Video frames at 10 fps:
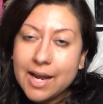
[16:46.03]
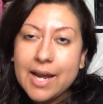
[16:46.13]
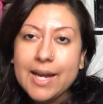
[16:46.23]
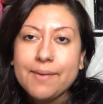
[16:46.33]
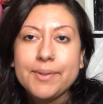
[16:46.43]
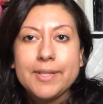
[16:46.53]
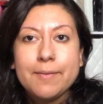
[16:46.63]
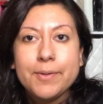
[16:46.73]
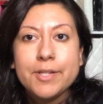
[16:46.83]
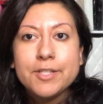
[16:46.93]
I really
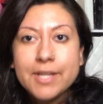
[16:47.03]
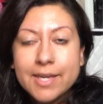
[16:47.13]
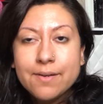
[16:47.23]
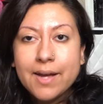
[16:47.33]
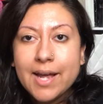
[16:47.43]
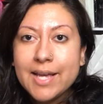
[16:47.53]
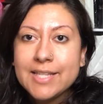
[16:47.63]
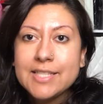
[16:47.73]
appreciate you guys.